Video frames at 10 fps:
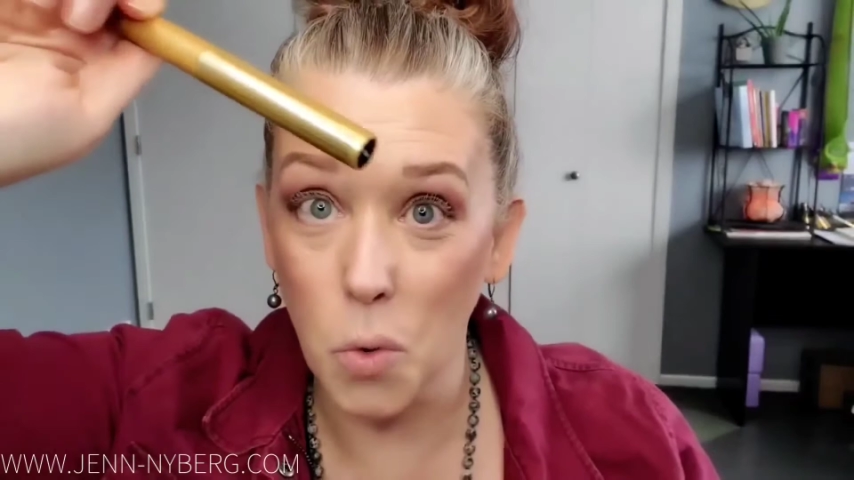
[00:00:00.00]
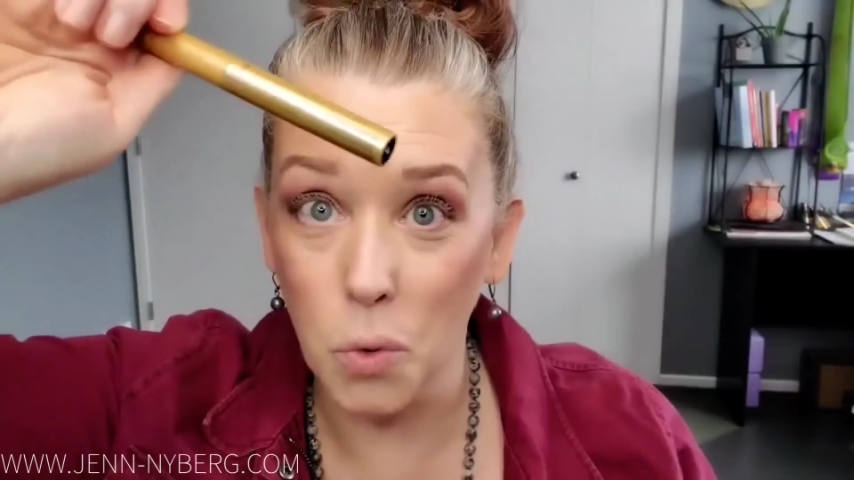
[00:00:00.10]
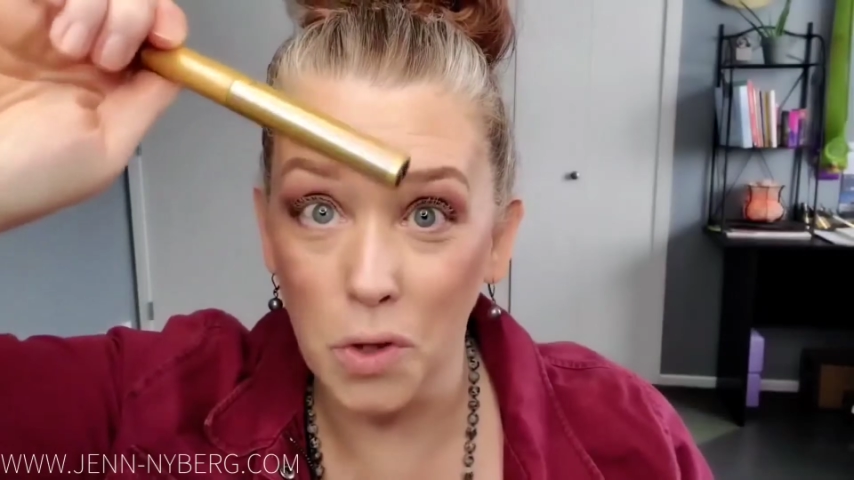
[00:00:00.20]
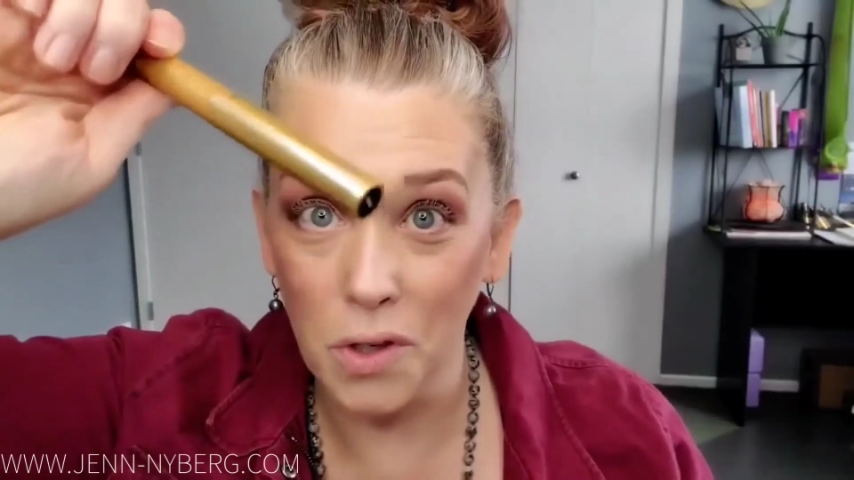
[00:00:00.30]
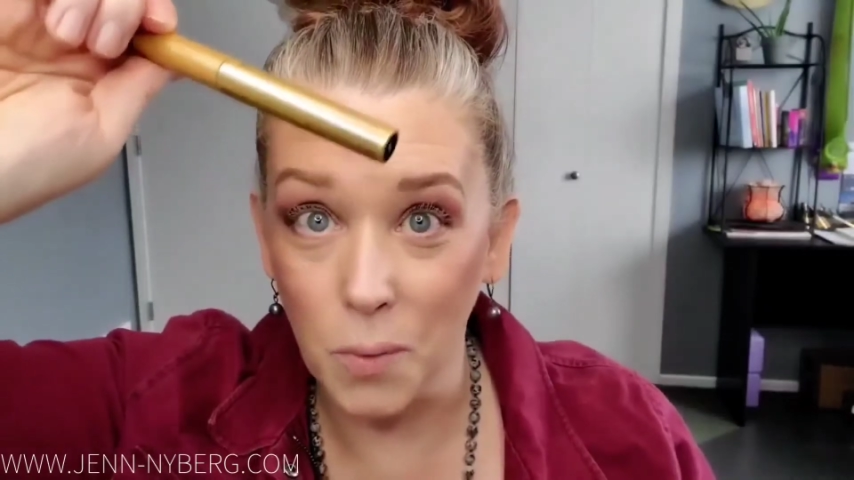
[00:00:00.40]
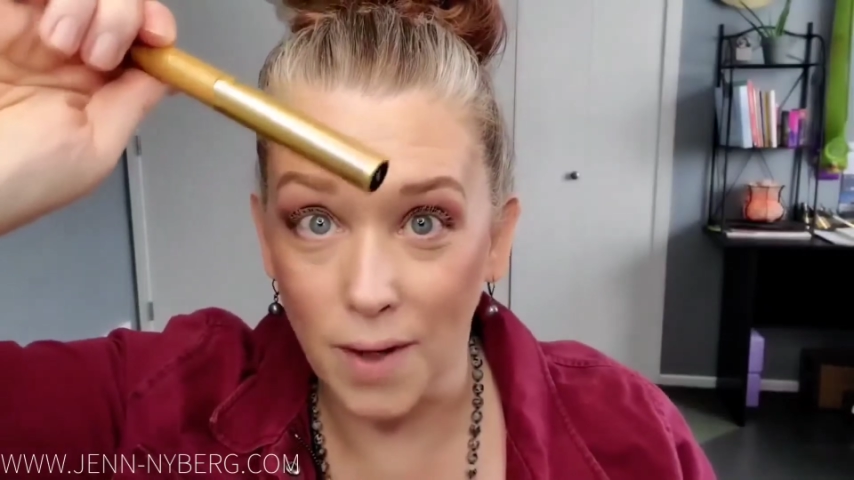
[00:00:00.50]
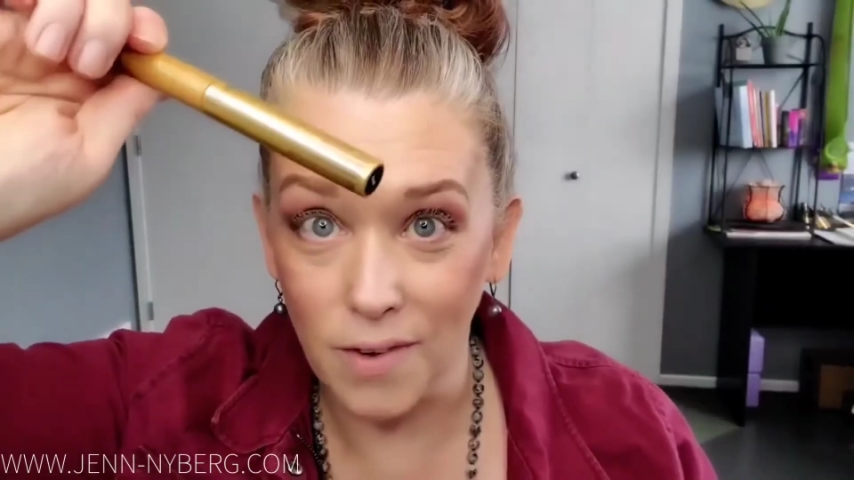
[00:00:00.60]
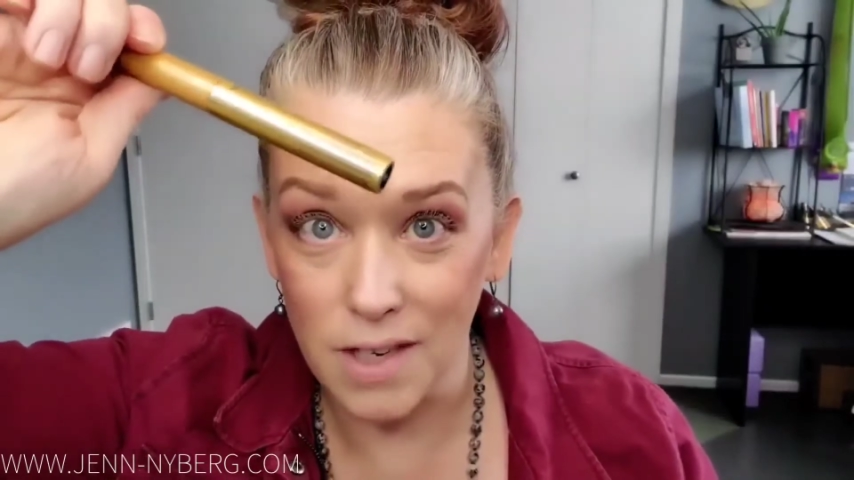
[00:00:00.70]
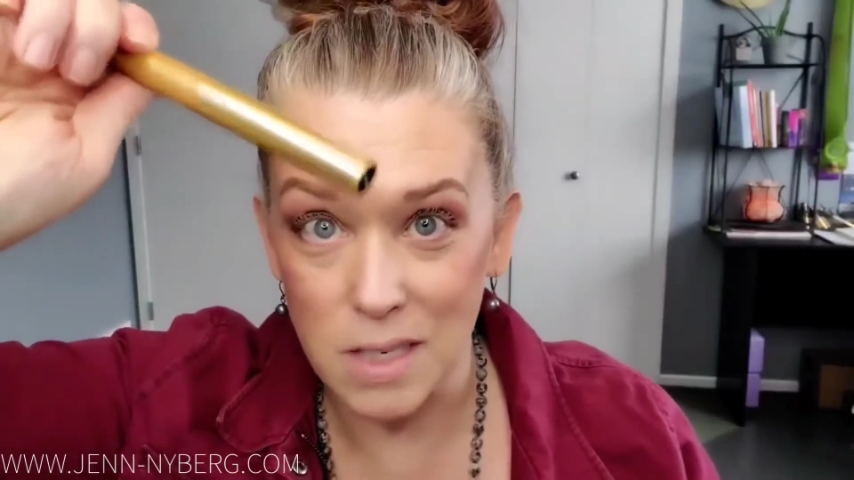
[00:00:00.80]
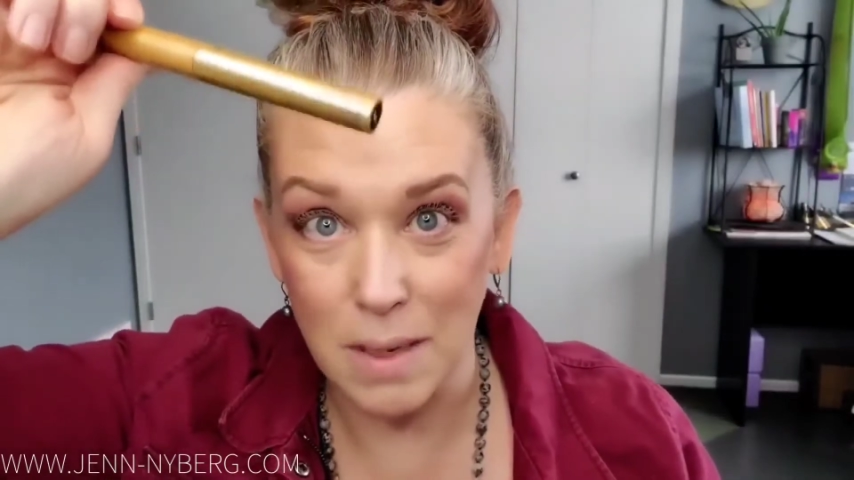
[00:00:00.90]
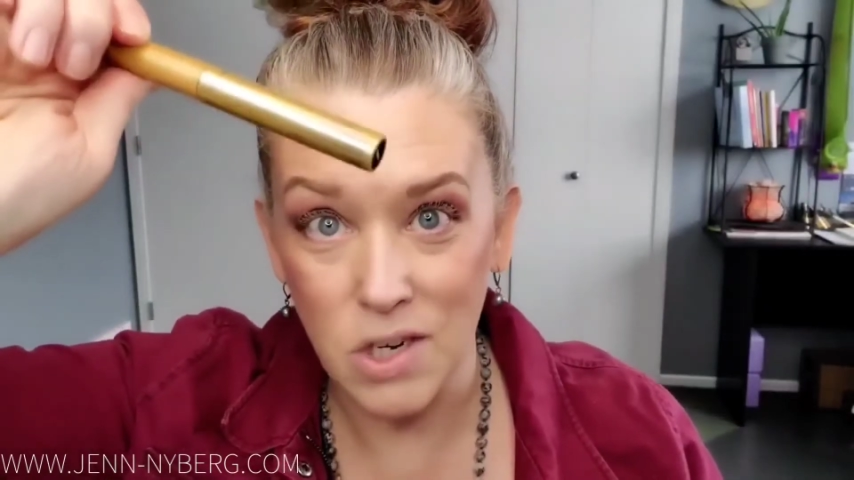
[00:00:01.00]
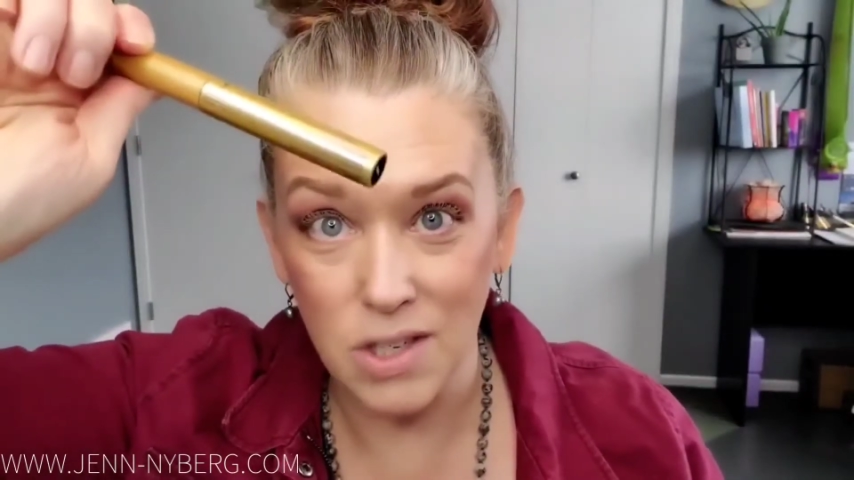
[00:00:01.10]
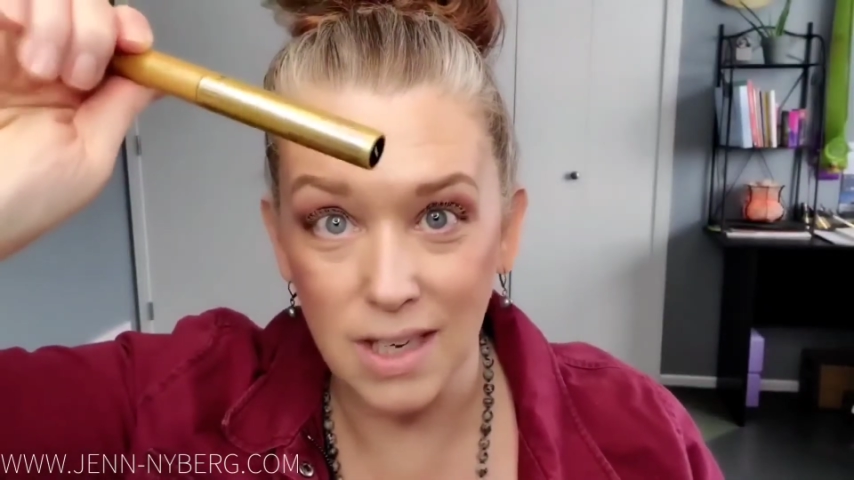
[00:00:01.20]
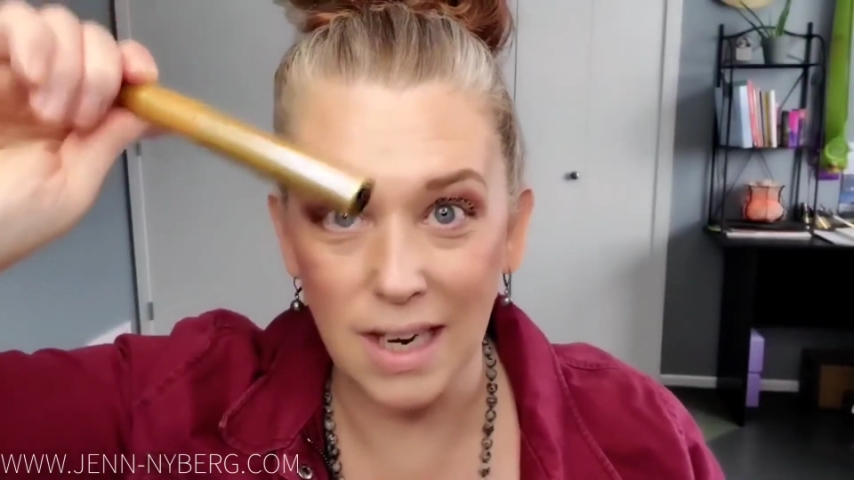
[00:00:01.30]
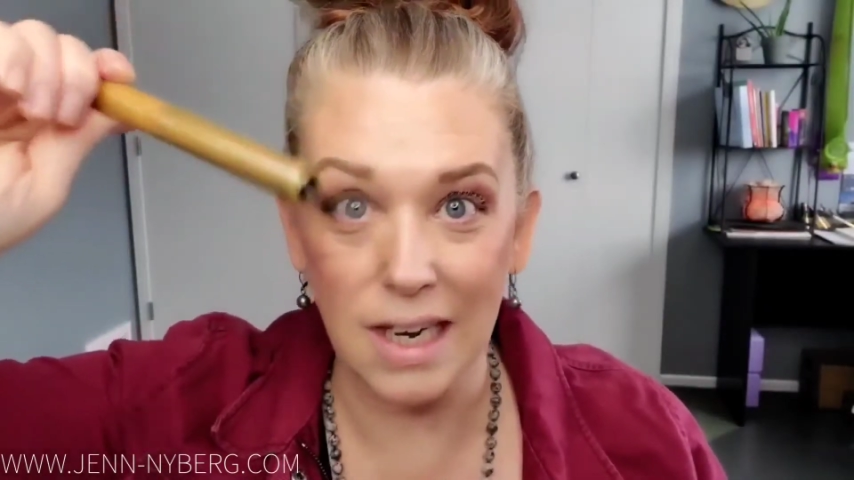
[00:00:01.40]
cooler weather especially,